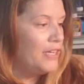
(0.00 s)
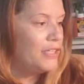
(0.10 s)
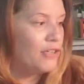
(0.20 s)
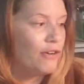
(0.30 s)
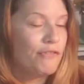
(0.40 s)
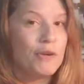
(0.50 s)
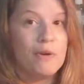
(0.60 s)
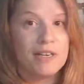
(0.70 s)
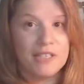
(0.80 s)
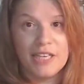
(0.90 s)
So if you
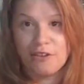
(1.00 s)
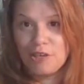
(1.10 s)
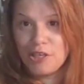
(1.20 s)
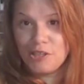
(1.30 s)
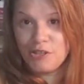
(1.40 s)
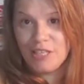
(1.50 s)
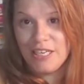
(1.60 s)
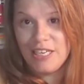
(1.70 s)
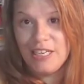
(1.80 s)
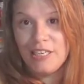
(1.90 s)
want to decorate your
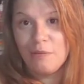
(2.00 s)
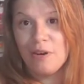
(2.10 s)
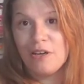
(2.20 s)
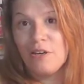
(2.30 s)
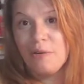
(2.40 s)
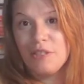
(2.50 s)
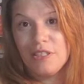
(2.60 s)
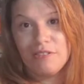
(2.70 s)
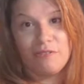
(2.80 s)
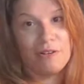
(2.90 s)
tree and you want to know what to
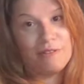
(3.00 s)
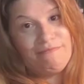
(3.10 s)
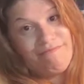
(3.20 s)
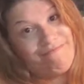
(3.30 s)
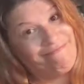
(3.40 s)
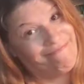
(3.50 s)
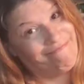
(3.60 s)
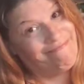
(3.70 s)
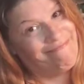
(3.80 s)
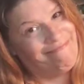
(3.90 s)
look for,
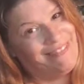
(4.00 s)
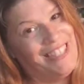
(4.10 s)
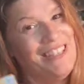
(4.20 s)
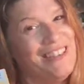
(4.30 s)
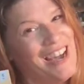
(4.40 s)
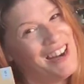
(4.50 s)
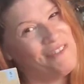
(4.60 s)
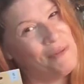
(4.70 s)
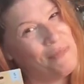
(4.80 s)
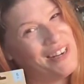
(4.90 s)
you got
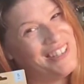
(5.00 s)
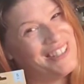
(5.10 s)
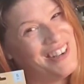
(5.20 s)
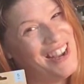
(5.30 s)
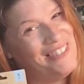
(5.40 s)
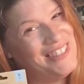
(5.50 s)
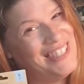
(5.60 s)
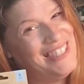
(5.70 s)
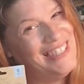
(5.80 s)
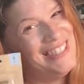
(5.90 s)
it from Brenda's
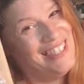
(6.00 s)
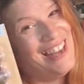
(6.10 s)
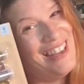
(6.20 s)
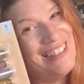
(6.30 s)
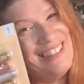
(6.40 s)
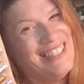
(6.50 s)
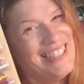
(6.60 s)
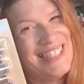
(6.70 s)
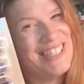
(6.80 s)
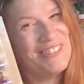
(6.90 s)
Crafting.
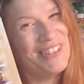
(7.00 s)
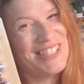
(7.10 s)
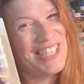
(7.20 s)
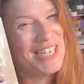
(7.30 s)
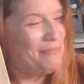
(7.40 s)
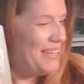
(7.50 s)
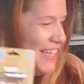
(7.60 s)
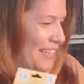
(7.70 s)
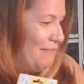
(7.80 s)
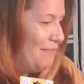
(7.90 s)
This is what's going to be
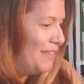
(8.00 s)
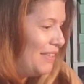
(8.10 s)
in.